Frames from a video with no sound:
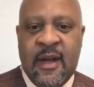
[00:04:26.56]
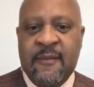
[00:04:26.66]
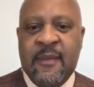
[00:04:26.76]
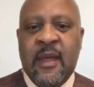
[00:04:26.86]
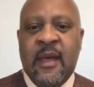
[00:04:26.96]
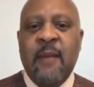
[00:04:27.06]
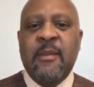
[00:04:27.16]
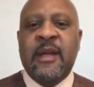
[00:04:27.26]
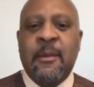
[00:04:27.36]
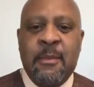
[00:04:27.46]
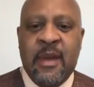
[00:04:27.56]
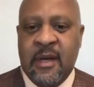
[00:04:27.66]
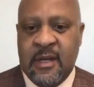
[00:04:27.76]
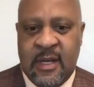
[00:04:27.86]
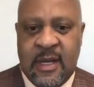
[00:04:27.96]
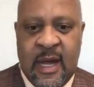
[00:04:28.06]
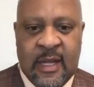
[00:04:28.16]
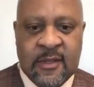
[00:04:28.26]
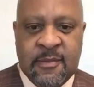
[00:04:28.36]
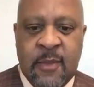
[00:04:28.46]
right? I mean, a million
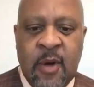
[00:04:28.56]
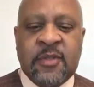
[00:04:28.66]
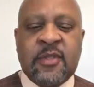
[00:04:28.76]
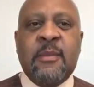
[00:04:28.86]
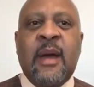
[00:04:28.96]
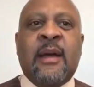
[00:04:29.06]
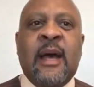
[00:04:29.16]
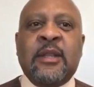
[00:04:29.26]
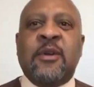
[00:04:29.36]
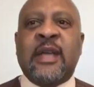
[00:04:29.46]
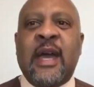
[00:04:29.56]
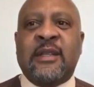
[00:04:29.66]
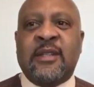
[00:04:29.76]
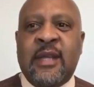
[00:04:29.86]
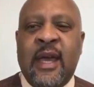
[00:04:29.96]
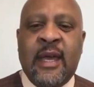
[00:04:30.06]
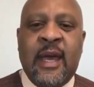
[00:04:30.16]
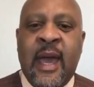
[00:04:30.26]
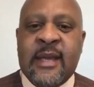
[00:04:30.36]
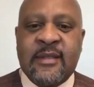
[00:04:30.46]
dollars. Most of, I looked at it
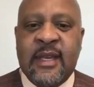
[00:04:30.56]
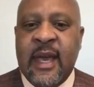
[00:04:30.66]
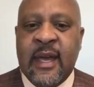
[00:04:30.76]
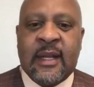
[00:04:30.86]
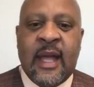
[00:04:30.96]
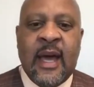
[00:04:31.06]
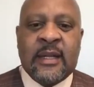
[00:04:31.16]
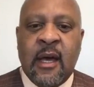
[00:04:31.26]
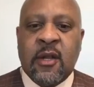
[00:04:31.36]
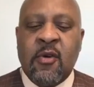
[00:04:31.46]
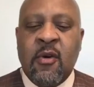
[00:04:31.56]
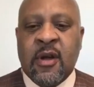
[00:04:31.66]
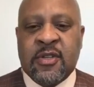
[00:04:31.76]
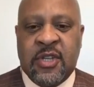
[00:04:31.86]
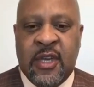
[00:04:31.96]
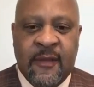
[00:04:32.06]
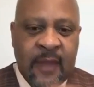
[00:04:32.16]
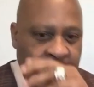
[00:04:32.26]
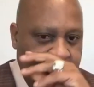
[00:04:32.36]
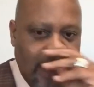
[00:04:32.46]
today, A C L I dot org.
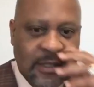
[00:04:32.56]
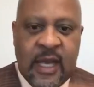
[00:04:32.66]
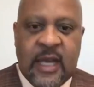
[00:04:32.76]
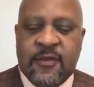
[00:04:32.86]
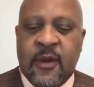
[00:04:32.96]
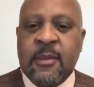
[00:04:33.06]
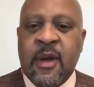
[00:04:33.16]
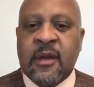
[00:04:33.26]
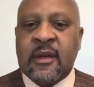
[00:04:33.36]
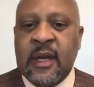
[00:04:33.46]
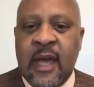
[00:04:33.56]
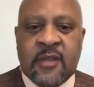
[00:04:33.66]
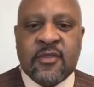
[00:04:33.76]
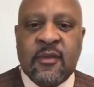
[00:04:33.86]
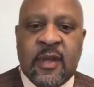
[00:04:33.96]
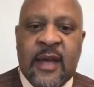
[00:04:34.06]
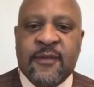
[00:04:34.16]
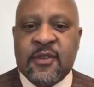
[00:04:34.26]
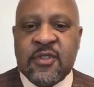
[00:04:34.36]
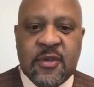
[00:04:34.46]
That stands for American Council of
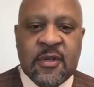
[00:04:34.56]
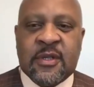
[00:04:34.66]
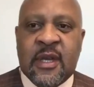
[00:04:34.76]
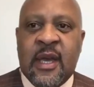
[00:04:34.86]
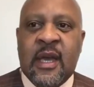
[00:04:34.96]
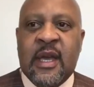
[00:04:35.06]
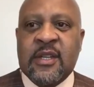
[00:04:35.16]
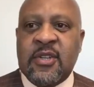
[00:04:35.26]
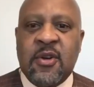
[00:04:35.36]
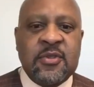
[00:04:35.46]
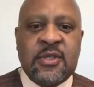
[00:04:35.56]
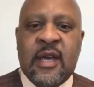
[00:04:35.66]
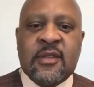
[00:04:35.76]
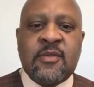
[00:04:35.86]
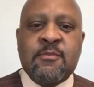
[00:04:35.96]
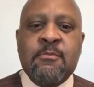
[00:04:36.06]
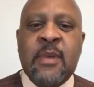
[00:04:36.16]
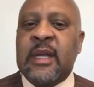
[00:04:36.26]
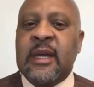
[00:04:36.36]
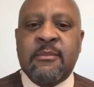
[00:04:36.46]
Life Insurance. It shows that
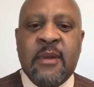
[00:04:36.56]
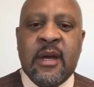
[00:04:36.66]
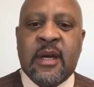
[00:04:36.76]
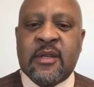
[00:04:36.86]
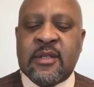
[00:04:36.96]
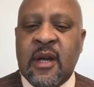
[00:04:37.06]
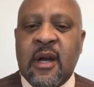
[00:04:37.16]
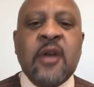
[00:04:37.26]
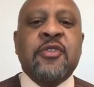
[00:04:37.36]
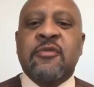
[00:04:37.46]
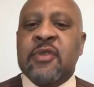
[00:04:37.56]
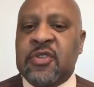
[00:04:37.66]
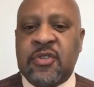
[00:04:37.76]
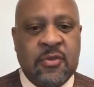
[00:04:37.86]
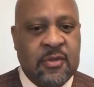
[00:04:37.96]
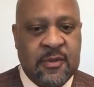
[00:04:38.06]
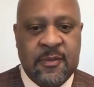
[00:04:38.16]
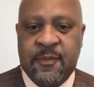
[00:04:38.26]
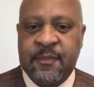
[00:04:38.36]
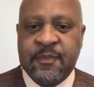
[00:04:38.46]
many Americans are
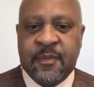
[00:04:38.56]
underinsured.